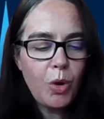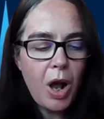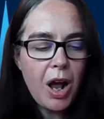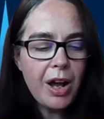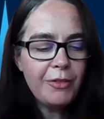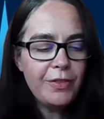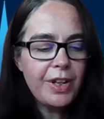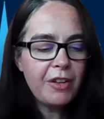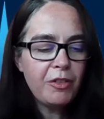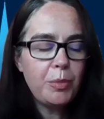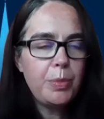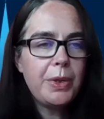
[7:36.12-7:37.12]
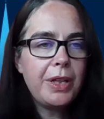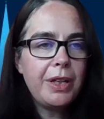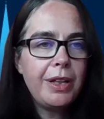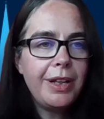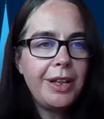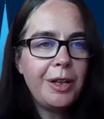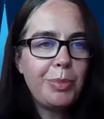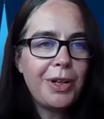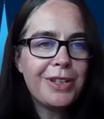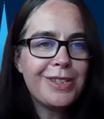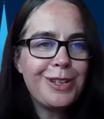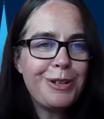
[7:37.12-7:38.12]
I've never been a
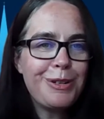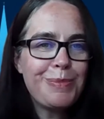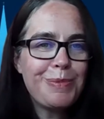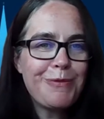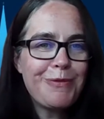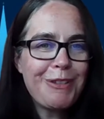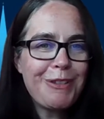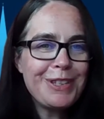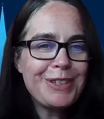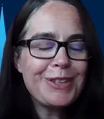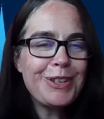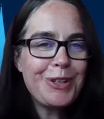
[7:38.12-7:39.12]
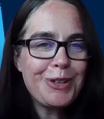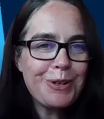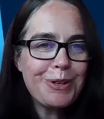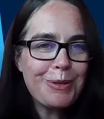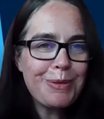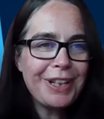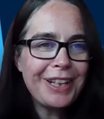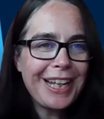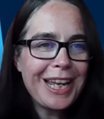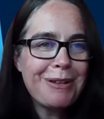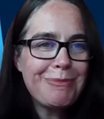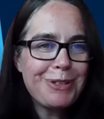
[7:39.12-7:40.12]
person who's been very secure when it
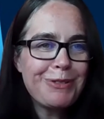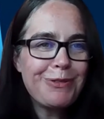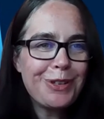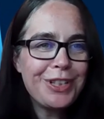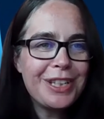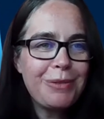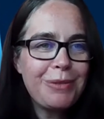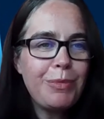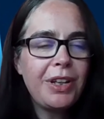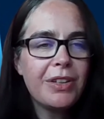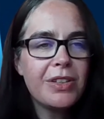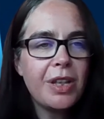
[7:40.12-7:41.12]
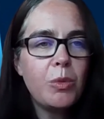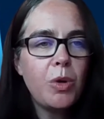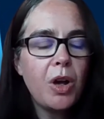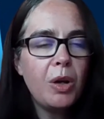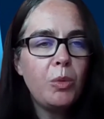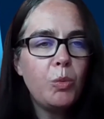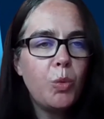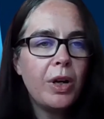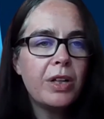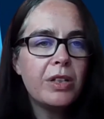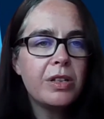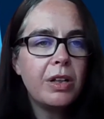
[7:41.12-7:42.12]
came to funding, because I
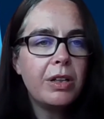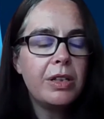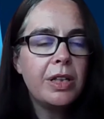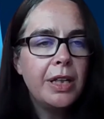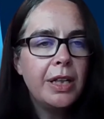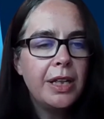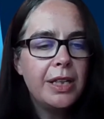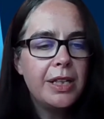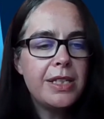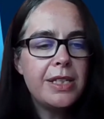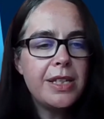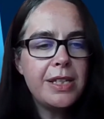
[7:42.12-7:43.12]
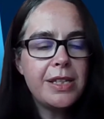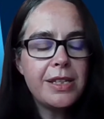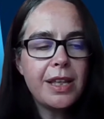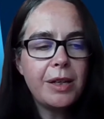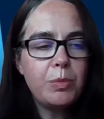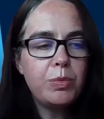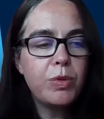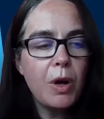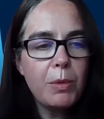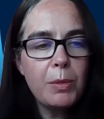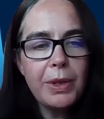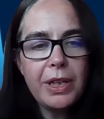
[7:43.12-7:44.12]
worked on diseases that
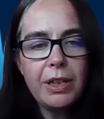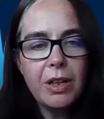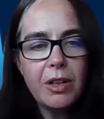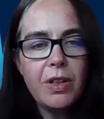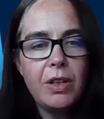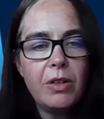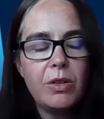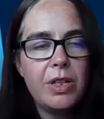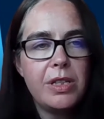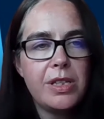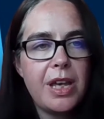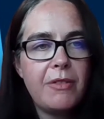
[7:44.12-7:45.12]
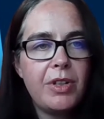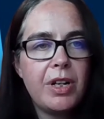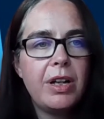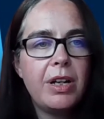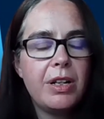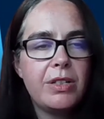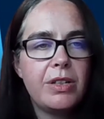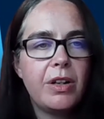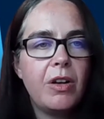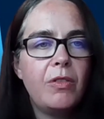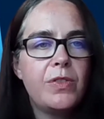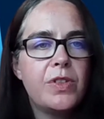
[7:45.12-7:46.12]
probably a lot of the audience haven't heard
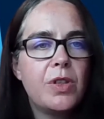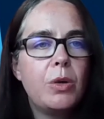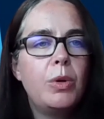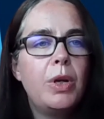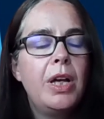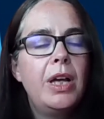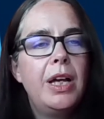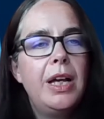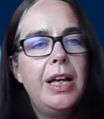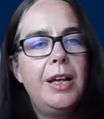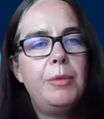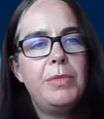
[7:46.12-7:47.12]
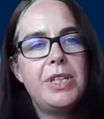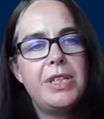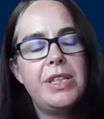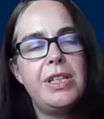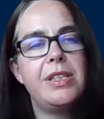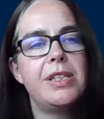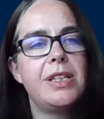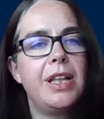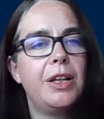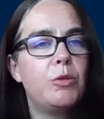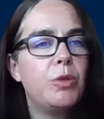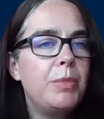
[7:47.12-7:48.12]
of. So diseases
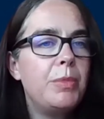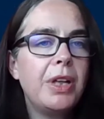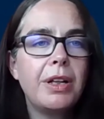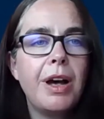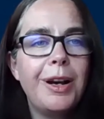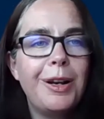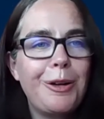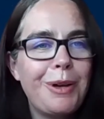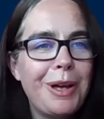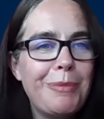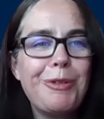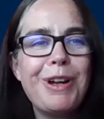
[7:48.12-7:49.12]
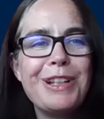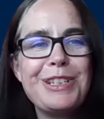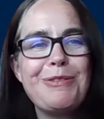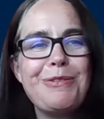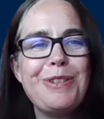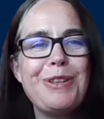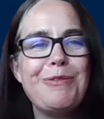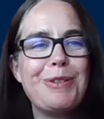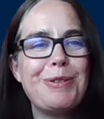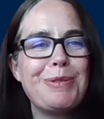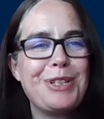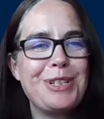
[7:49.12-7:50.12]
like Crimean Congo hemorrhagic fever,
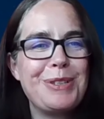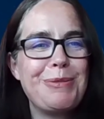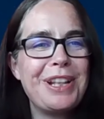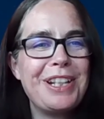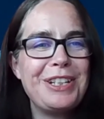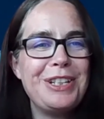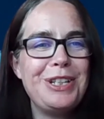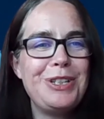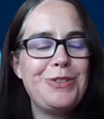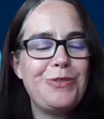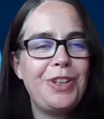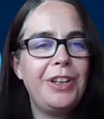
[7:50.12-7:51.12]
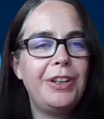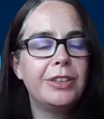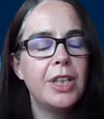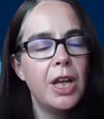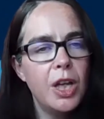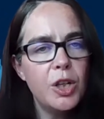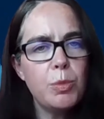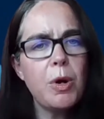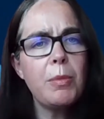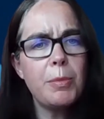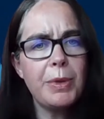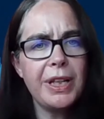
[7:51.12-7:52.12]
which is quite a niche field. You
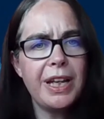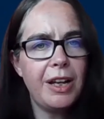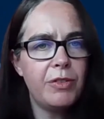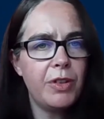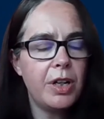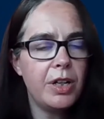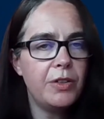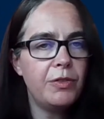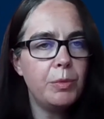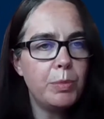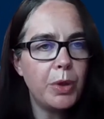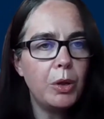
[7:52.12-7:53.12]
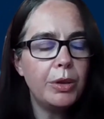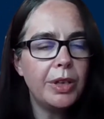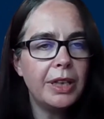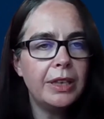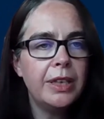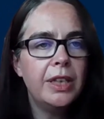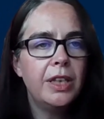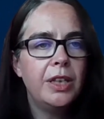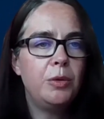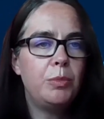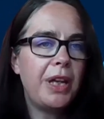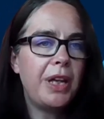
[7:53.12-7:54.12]
probably have heard of Ebola,
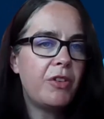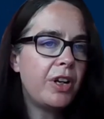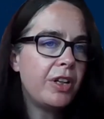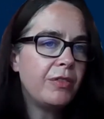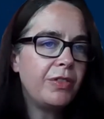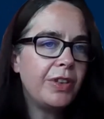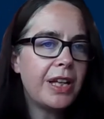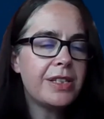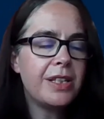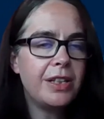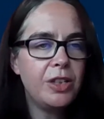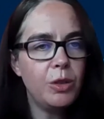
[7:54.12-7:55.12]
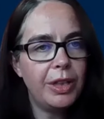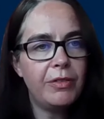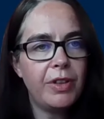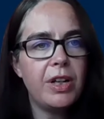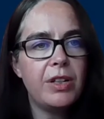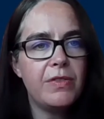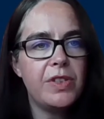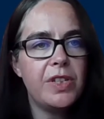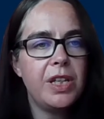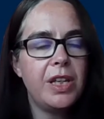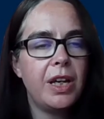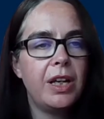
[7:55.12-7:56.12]
you may have heard of Lassa, and you'll have heard of
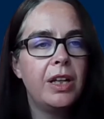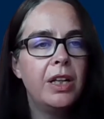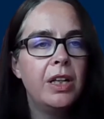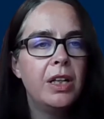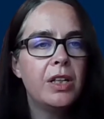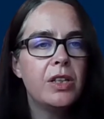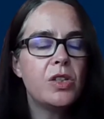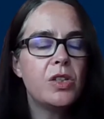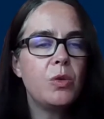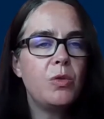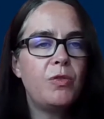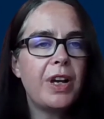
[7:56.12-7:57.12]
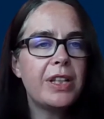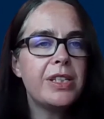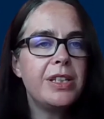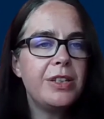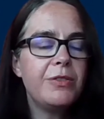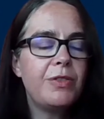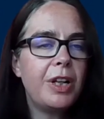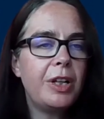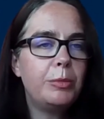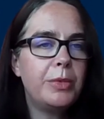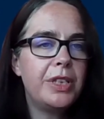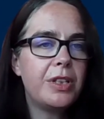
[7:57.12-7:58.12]
Zika. So vaccine
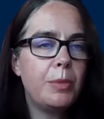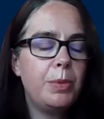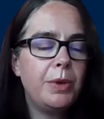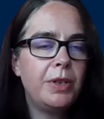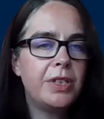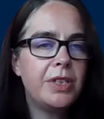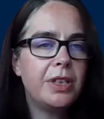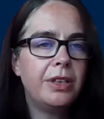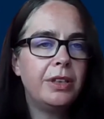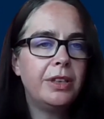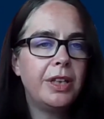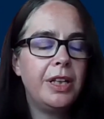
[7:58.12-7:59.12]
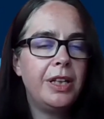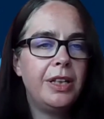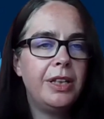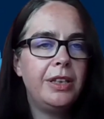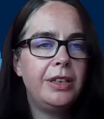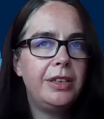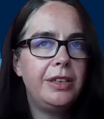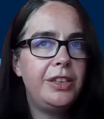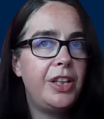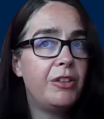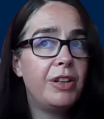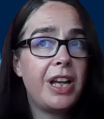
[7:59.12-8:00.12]
development up until a
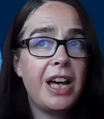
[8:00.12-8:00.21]
year and a